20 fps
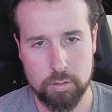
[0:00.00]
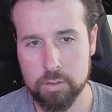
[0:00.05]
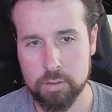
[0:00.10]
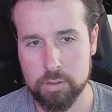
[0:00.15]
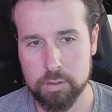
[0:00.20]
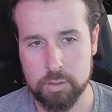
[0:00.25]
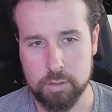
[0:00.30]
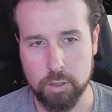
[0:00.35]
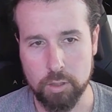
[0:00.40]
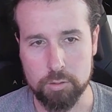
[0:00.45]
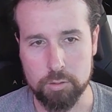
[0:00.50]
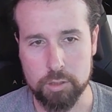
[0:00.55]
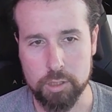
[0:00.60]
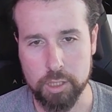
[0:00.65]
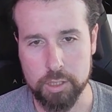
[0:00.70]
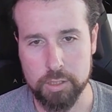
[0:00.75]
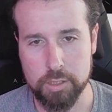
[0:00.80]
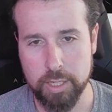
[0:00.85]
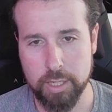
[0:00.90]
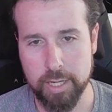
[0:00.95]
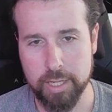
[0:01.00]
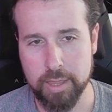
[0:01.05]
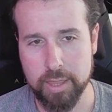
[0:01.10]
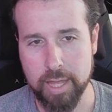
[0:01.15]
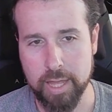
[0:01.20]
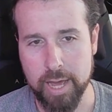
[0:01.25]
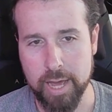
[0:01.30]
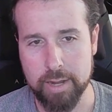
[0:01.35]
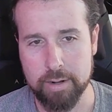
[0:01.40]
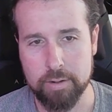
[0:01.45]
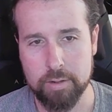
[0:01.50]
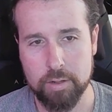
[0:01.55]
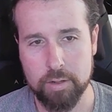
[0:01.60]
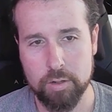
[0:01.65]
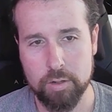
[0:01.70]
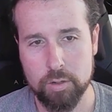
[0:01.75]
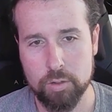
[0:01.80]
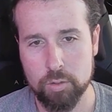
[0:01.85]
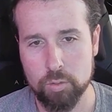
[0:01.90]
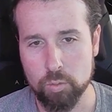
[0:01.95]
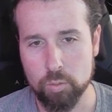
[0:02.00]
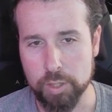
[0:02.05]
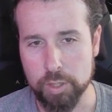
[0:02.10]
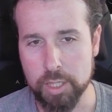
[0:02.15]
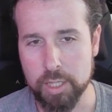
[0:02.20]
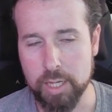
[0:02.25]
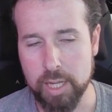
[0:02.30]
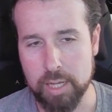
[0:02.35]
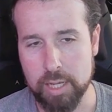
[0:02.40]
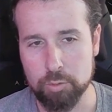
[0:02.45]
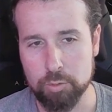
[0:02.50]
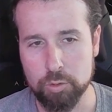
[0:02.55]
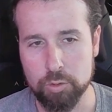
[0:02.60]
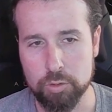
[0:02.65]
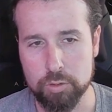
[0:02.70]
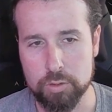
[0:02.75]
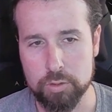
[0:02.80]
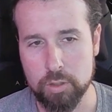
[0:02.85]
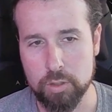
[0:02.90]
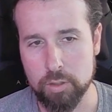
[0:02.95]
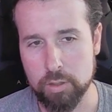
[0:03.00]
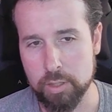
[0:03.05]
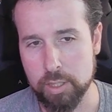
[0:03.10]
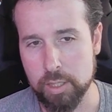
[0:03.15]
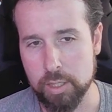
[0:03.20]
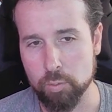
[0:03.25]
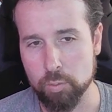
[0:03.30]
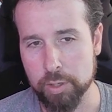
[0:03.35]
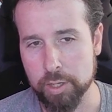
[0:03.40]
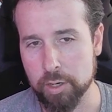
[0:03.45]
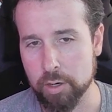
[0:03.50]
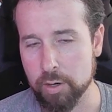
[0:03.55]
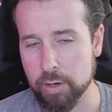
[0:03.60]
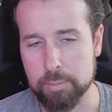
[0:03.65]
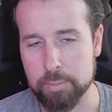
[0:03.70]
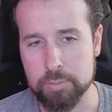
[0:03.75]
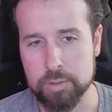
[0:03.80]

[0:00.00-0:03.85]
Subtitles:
So just like that, we enabled the WinRM